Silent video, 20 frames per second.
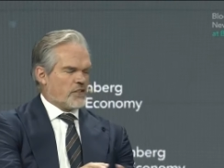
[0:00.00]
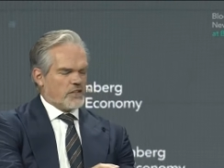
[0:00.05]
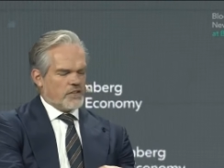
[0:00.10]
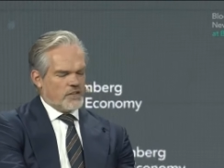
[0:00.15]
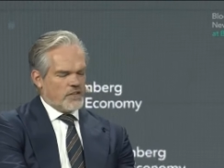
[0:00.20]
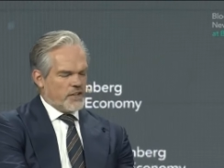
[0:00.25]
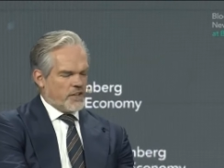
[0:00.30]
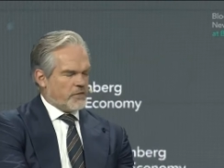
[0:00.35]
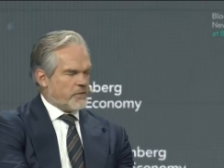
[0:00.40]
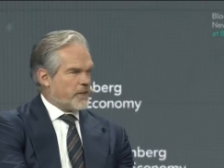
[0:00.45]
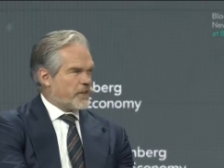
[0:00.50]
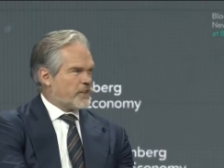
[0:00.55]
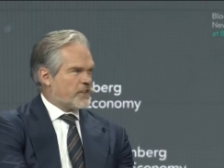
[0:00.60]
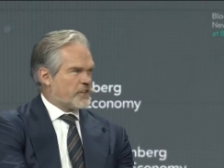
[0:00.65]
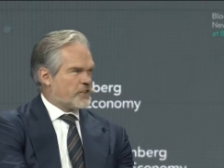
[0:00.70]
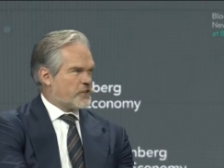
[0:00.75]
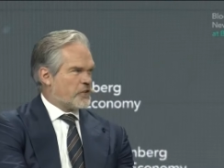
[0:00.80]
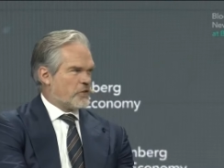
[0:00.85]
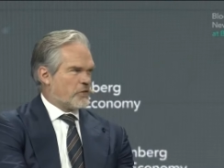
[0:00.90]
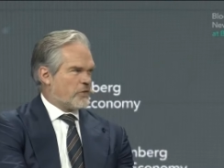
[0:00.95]
directly
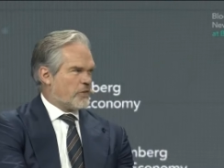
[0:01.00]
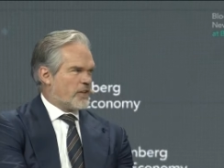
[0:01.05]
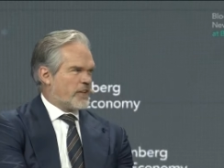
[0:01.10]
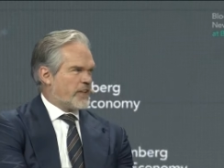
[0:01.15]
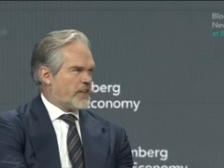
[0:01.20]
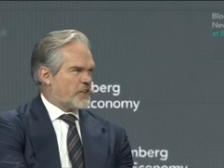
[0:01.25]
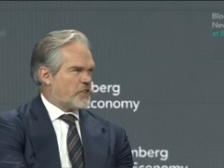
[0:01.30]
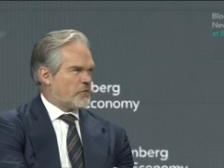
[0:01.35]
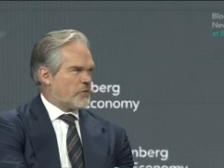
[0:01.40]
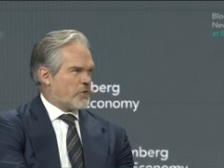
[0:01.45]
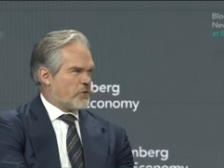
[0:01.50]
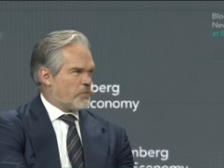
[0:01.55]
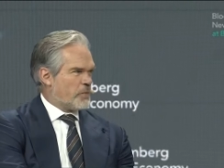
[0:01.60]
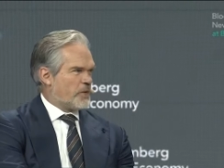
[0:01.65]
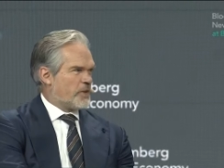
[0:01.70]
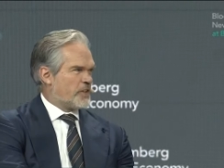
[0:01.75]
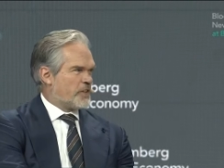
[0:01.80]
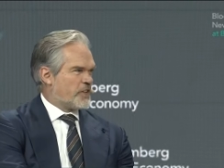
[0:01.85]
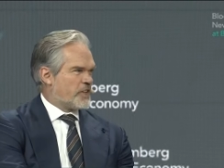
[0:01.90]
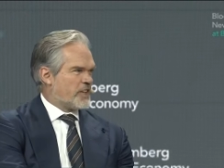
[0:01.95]
correlates with
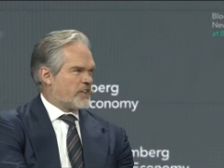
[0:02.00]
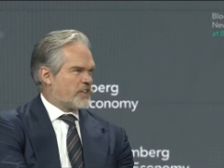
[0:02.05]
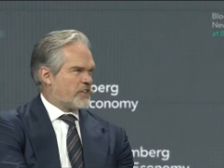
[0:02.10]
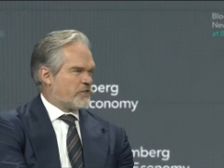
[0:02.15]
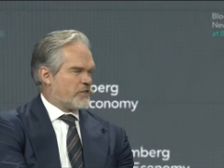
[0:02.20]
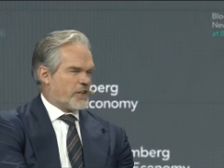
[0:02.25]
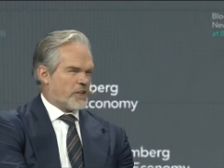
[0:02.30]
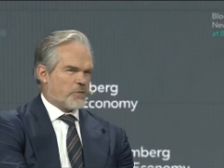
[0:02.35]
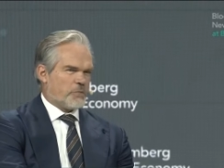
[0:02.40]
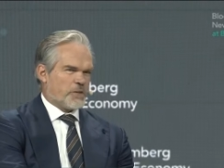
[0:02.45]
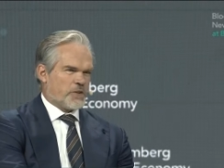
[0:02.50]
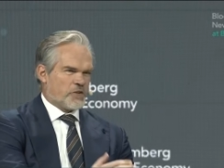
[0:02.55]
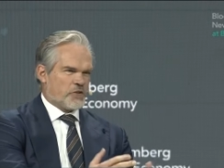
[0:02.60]
political development.